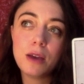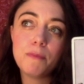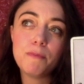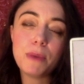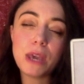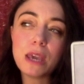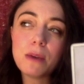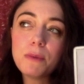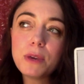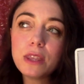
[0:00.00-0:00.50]

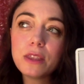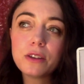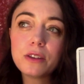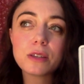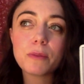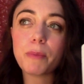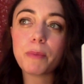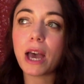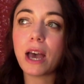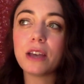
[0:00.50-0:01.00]
Maybe
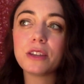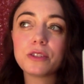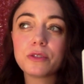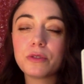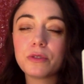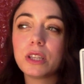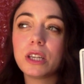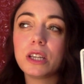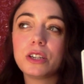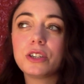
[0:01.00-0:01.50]
there's a
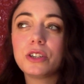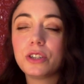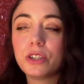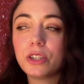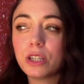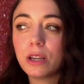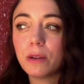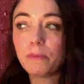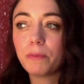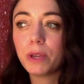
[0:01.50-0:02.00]
past
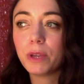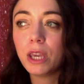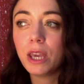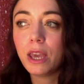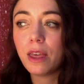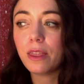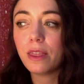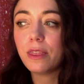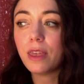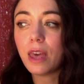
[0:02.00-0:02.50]
relationship
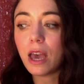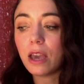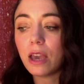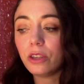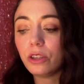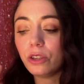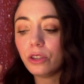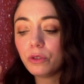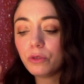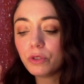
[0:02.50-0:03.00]

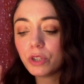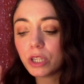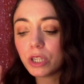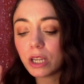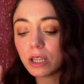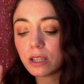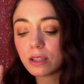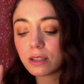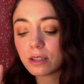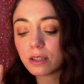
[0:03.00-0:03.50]
that you
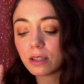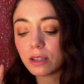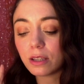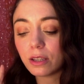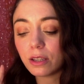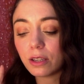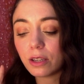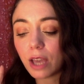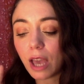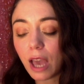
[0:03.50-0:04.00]
just
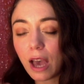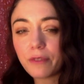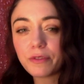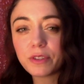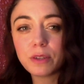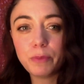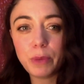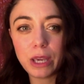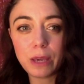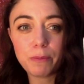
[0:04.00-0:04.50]
have
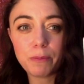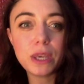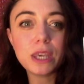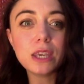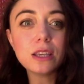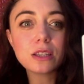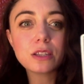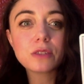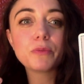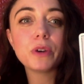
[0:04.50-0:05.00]
to make
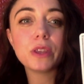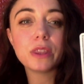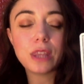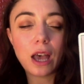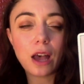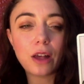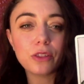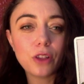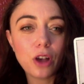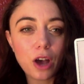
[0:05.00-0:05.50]
peace with
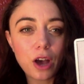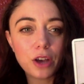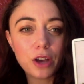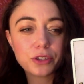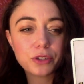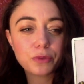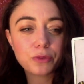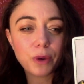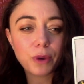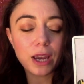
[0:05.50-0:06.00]
that
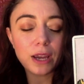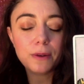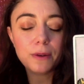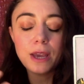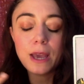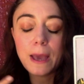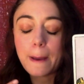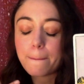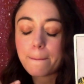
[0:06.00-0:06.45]
loss, right?